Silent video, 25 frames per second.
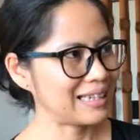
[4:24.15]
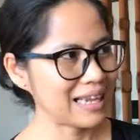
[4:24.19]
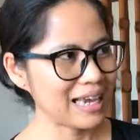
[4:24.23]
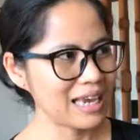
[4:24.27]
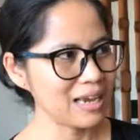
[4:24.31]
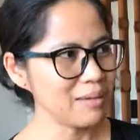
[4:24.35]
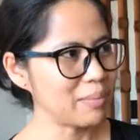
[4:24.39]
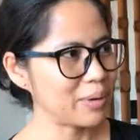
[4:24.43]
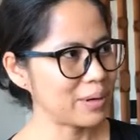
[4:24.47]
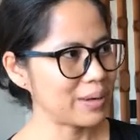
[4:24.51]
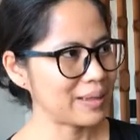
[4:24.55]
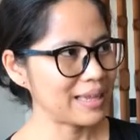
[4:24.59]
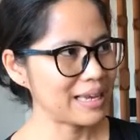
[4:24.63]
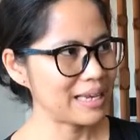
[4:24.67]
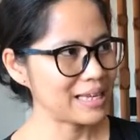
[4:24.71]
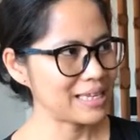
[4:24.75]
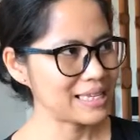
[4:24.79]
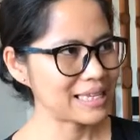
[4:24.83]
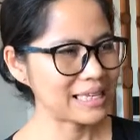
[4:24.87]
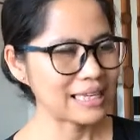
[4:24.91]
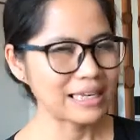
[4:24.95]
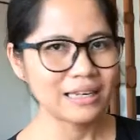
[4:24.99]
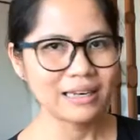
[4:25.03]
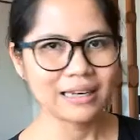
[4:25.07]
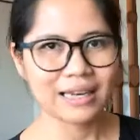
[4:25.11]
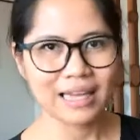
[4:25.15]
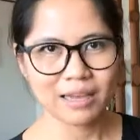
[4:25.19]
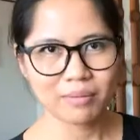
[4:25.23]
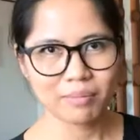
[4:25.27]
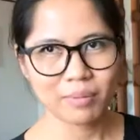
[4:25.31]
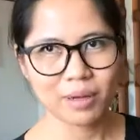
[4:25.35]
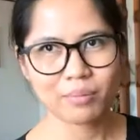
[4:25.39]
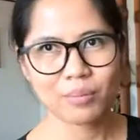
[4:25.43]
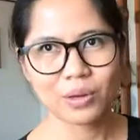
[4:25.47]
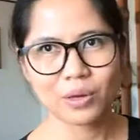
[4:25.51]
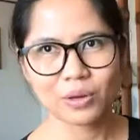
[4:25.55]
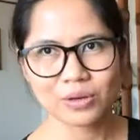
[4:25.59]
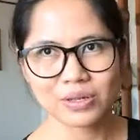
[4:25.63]
labor they are skilled
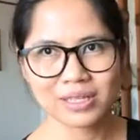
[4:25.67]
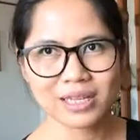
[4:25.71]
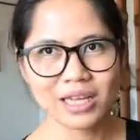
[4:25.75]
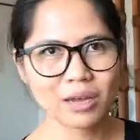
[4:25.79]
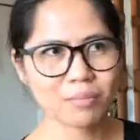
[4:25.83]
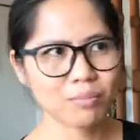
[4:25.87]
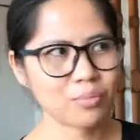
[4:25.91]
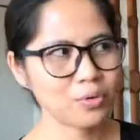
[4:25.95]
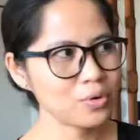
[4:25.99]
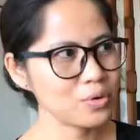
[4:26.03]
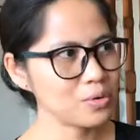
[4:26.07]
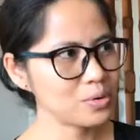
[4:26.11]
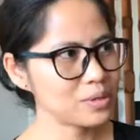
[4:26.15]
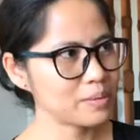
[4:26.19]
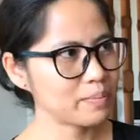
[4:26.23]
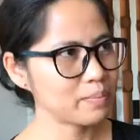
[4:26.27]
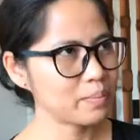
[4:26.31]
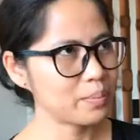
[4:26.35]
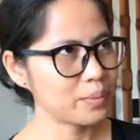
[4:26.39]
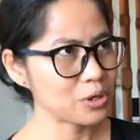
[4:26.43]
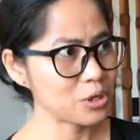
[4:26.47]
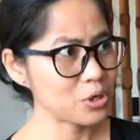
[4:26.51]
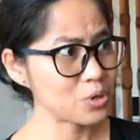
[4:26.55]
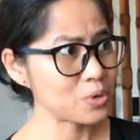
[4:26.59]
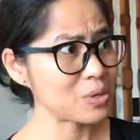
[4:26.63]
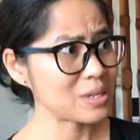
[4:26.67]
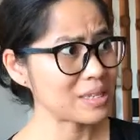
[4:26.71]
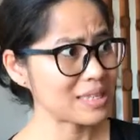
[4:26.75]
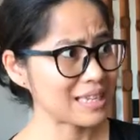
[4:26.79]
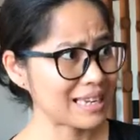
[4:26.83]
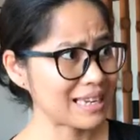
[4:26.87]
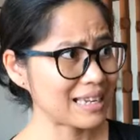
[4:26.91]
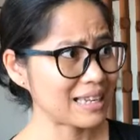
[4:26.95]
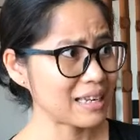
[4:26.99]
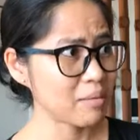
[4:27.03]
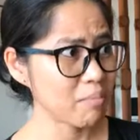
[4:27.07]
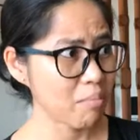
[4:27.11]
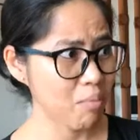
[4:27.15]
labor because they are
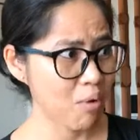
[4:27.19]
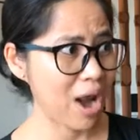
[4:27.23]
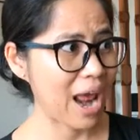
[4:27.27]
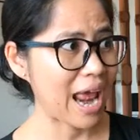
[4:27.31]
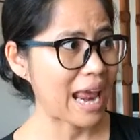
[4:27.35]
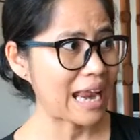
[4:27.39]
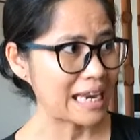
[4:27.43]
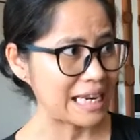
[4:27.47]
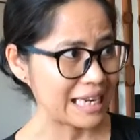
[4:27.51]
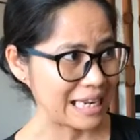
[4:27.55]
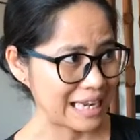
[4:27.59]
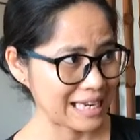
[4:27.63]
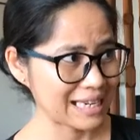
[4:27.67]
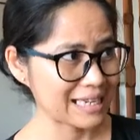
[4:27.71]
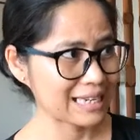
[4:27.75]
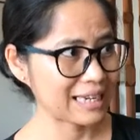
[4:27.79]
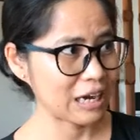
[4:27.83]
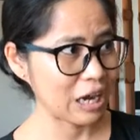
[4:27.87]
producing the branded